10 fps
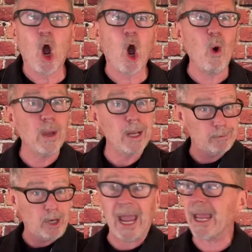Oh,
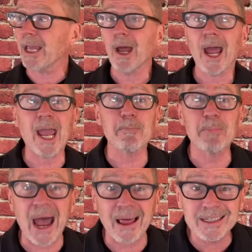here, hey, hey,
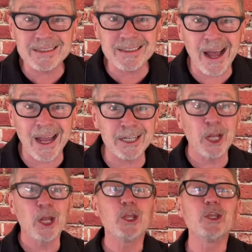
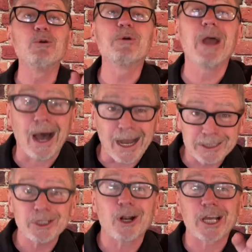Palestine, you
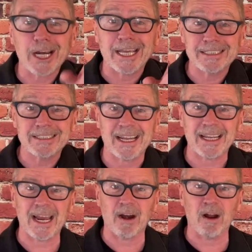guys are going to get taken
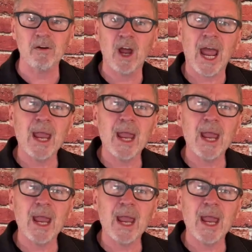care of.